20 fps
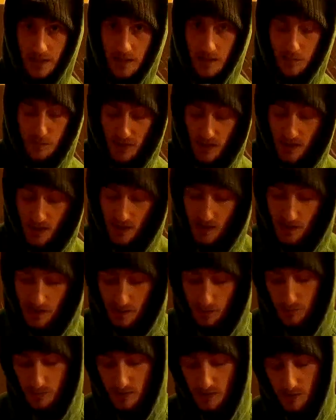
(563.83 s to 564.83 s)
speed and
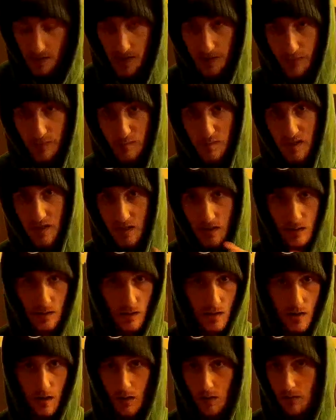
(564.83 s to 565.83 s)
this was the left speed.
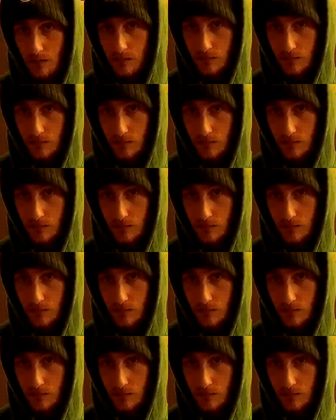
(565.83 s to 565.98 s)
No.